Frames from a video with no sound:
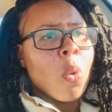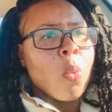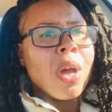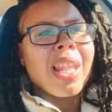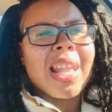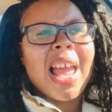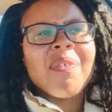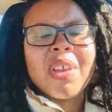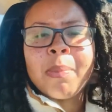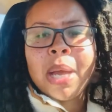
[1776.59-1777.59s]
What life
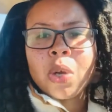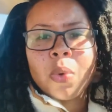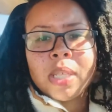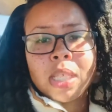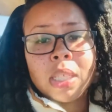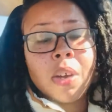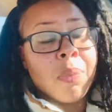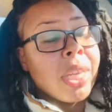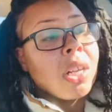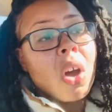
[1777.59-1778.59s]
am I going to live?
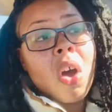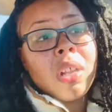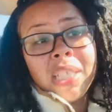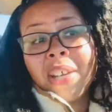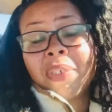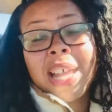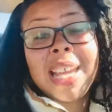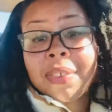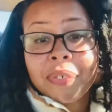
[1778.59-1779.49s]
We can all live life.